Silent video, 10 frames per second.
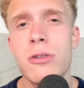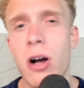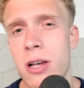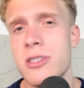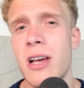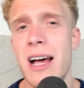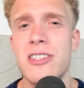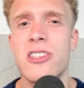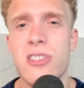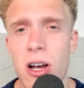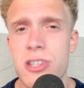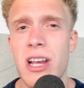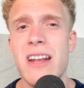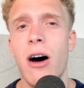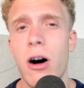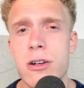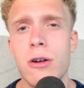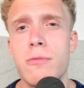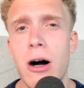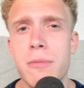Costa had such an
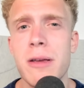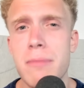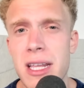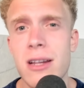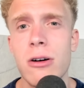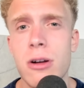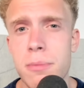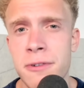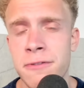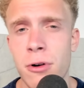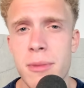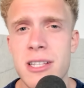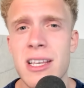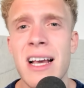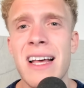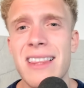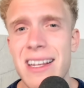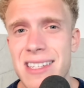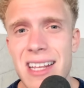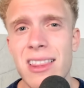underwhelming, mediocre performance
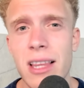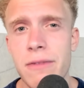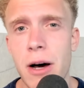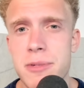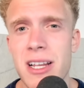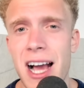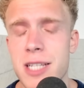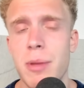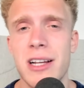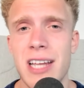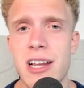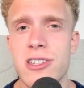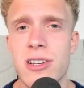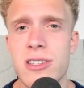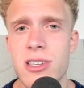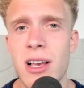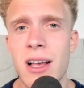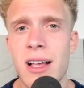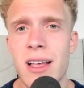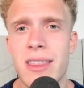that didn't live up to expectations
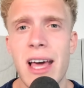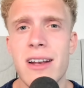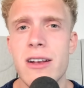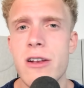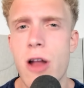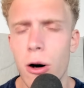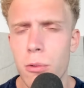that no